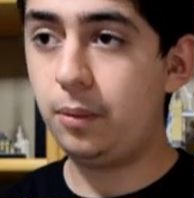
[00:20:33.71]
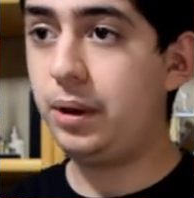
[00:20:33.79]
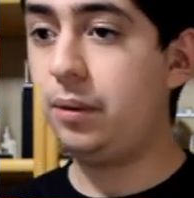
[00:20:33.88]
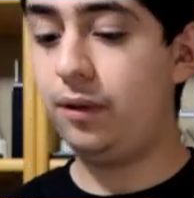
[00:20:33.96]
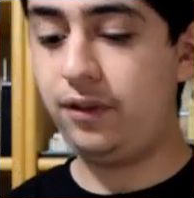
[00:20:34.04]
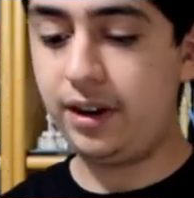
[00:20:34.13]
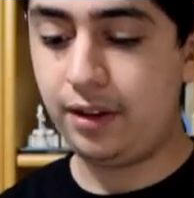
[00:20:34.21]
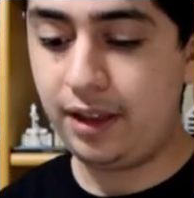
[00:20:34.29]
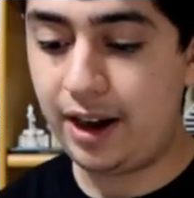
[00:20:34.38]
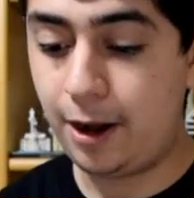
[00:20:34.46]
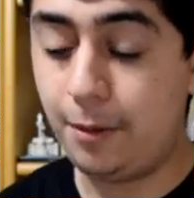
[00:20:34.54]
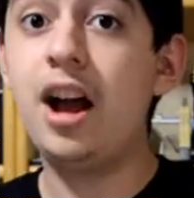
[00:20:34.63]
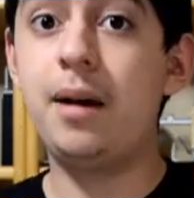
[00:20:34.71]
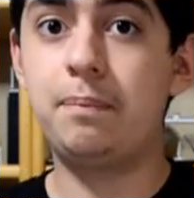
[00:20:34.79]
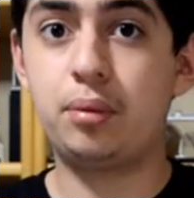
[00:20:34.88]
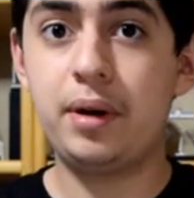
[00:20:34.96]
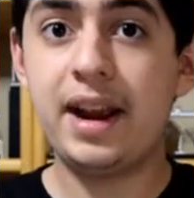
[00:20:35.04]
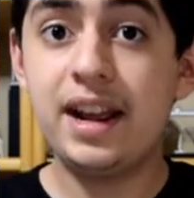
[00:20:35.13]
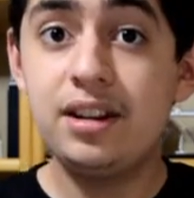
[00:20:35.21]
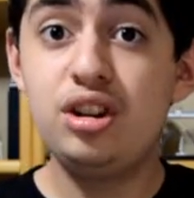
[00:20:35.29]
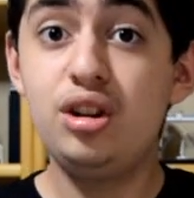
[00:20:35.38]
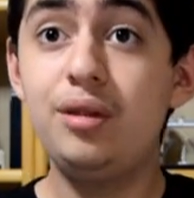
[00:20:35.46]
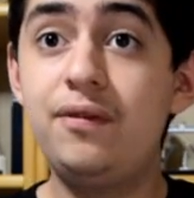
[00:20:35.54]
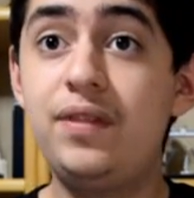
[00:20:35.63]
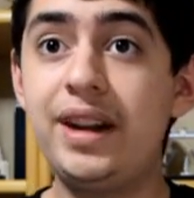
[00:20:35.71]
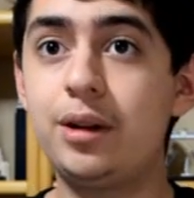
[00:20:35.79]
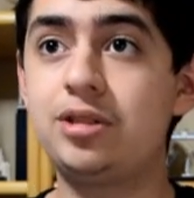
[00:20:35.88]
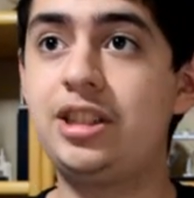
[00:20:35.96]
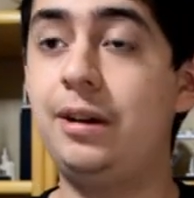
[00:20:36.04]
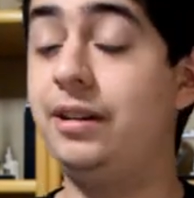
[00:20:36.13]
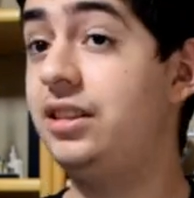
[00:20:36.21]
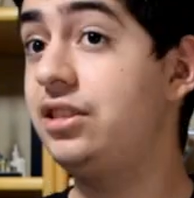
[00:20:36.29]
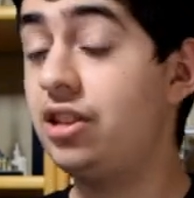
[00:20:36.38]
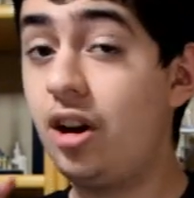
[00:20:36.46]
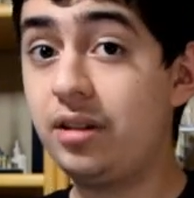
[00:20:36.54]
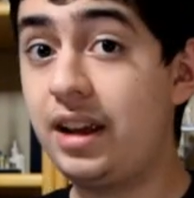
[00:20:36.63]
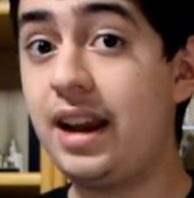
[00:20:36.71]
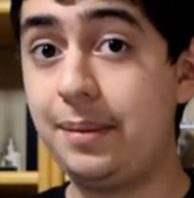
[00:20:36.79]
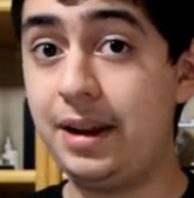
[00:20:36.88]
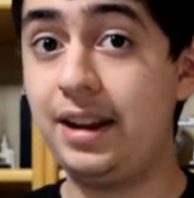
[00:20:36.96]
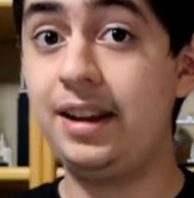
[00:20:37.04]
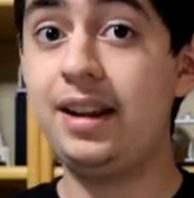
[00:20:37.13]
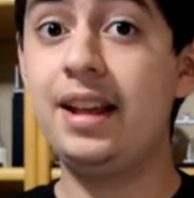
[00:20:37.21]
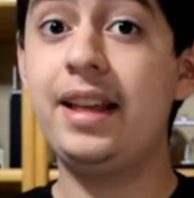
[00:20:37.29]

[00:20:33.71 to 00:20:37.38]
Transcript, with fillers: We will figure that out. A brand new video series. It's not gaming.